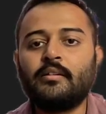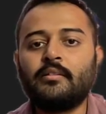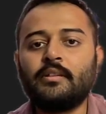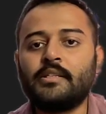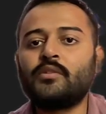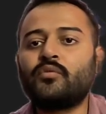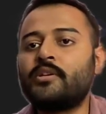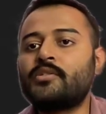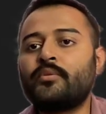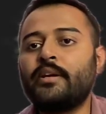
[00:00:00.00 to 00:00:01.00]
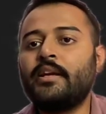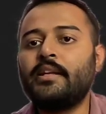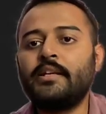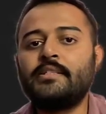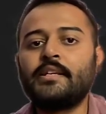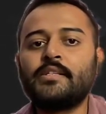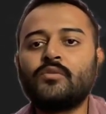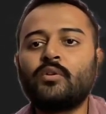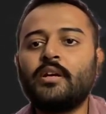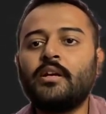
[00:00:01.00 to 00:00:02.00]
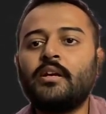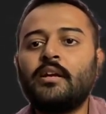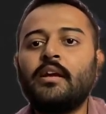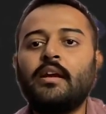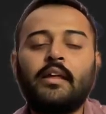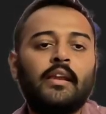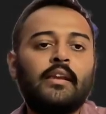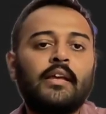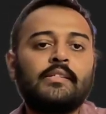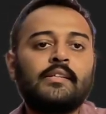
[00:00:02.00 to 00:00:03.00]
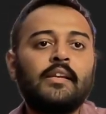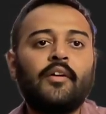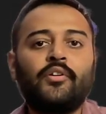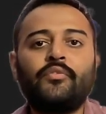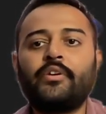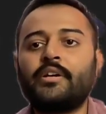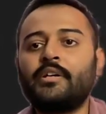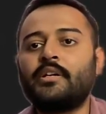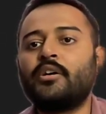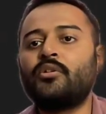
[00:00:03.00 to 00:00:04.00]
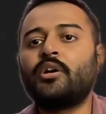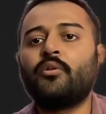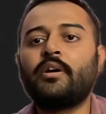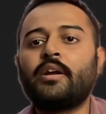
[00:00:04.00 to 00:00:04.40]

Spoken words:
This is the first way and easiest way, and I still haven't figured out how I